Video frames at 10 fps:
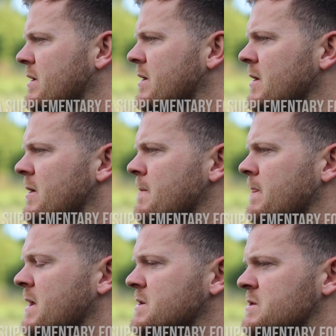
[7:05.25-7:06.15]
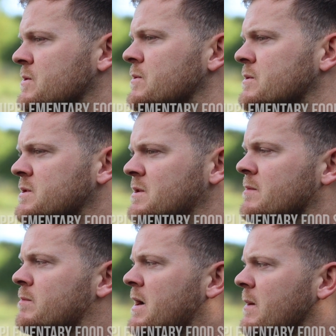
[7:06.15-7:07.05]
But there's talks
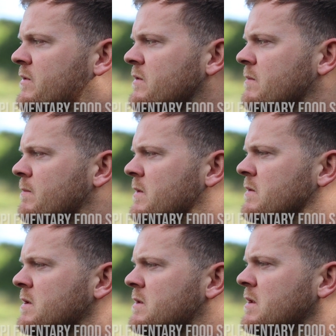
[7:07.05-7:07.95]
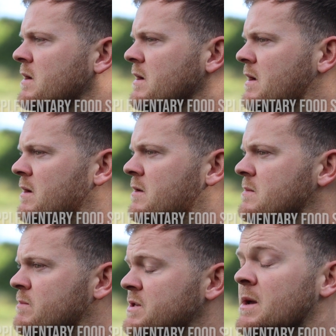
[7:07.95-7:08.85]
that perhaps
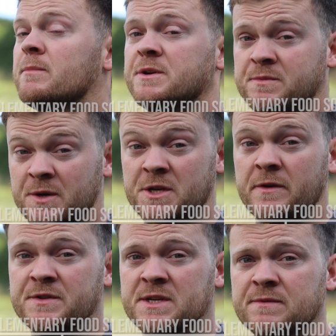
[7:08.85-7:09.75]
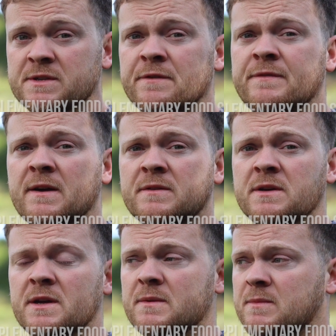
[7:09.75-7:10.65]
some preservatives affect
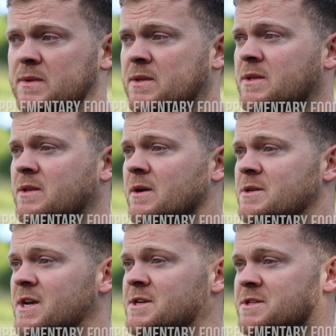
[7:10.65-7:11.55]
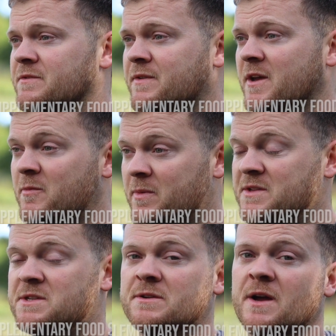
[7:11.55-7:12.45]
the digestive
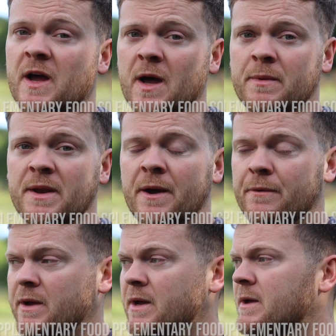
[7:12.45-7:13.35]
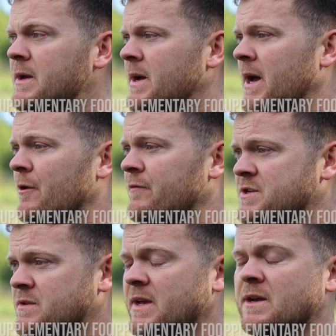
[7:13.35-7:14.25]
capabilities of carp, and how
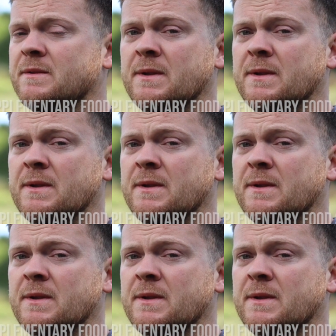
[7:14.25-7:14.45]
efficiently